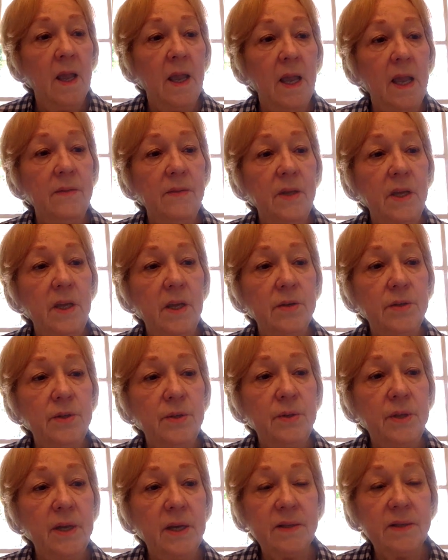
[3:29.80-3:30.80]
In the year
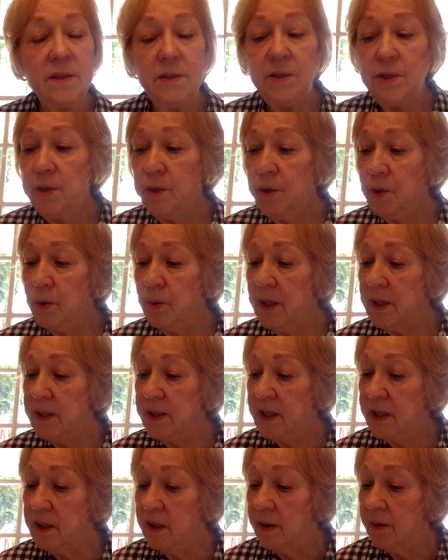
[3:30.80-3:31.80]
2002, he
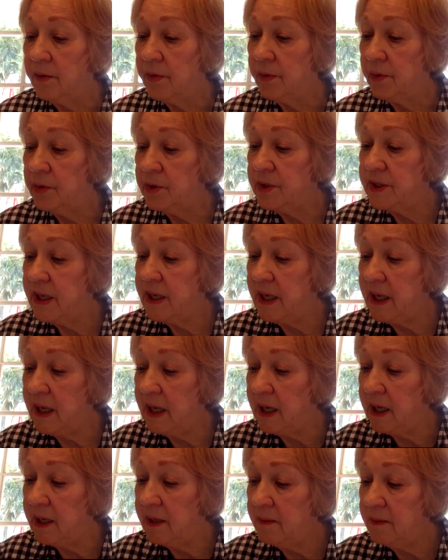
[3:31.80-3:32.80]
did
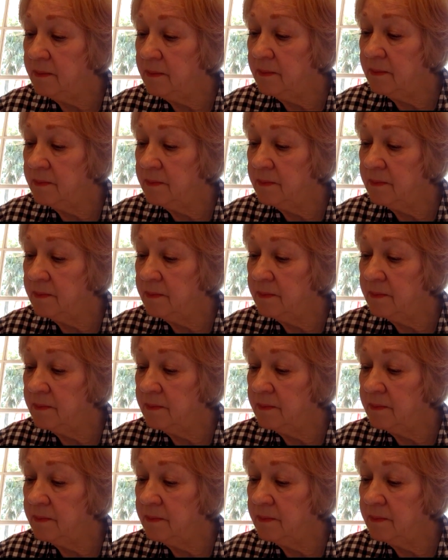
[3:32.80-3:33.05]
13.